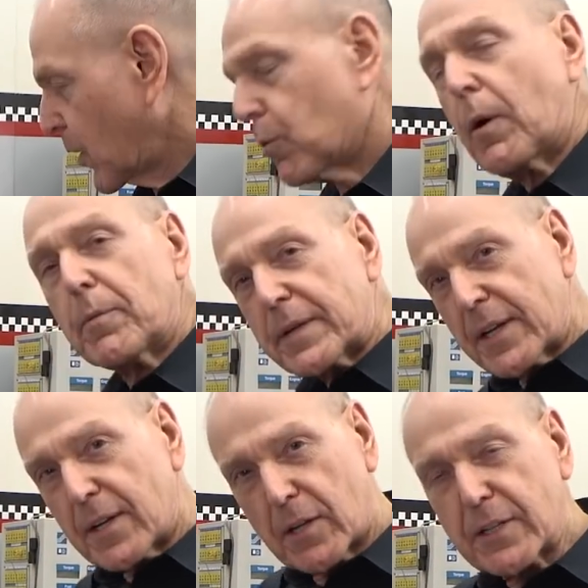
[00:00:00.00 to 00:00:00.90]
Well, what we're
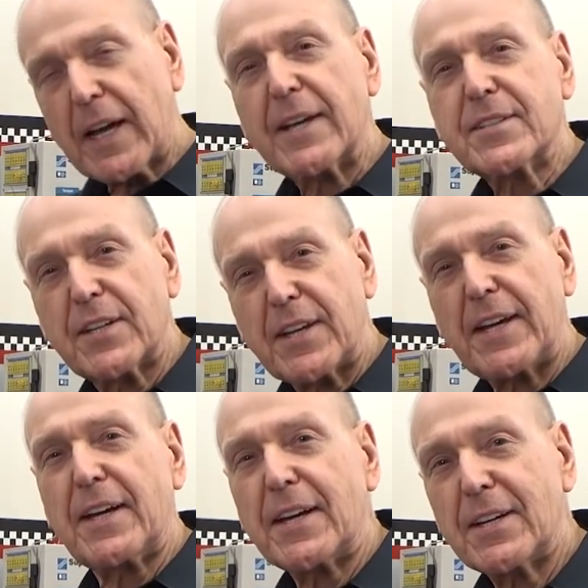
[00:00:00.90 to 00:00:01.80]
gonna look at
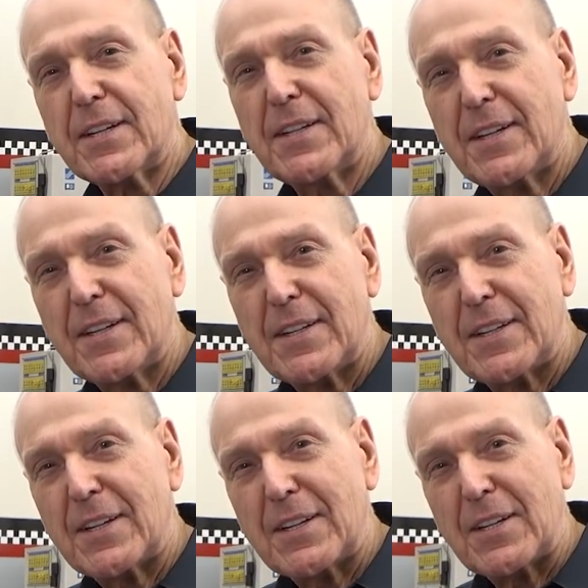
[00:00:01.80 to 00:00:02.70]
today
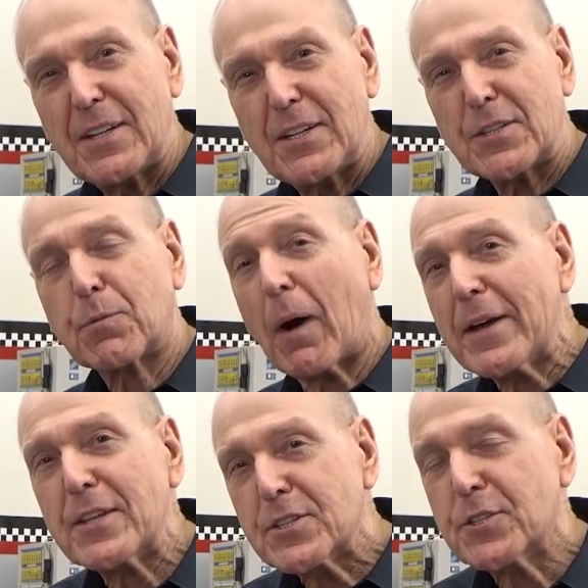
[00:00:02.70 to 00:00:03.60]
is why
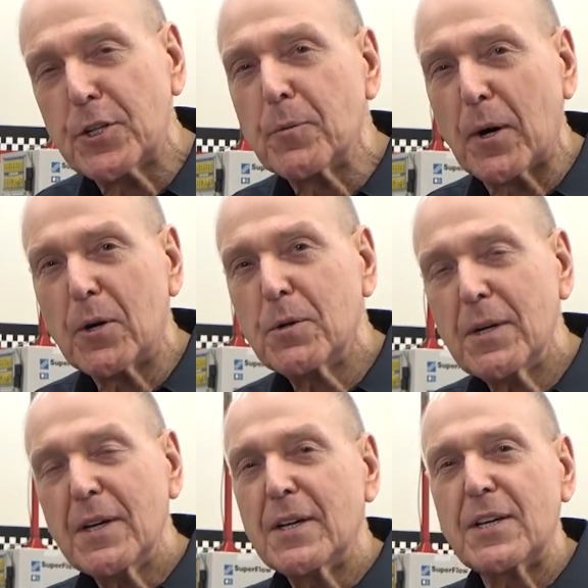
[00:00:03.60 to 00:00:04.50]
this turbo
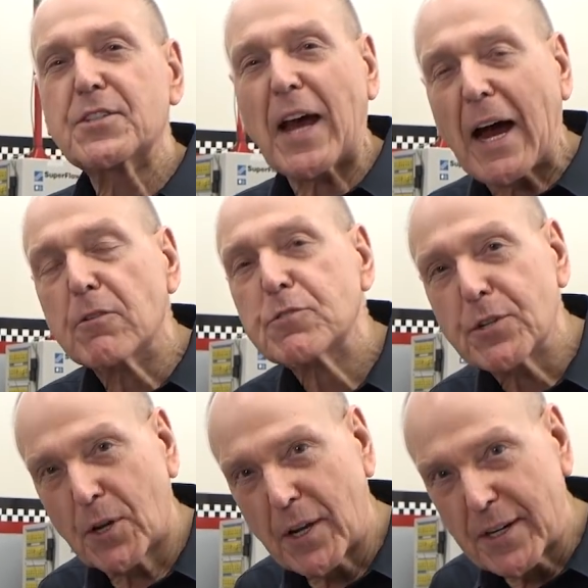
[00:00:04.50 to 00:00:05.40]
is out
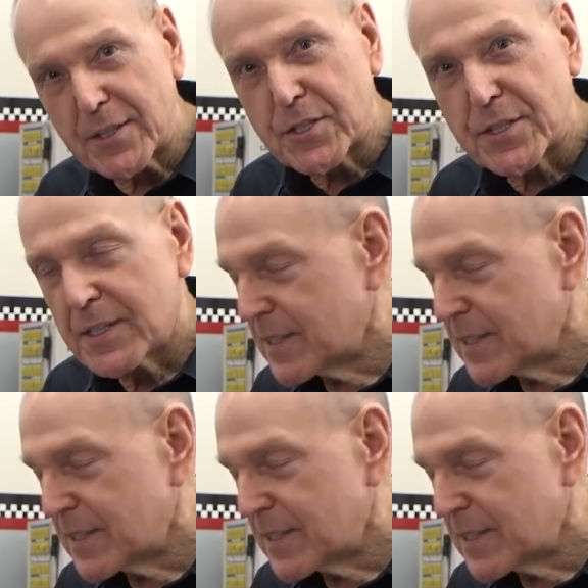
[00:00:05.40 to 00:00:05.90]
to lunch.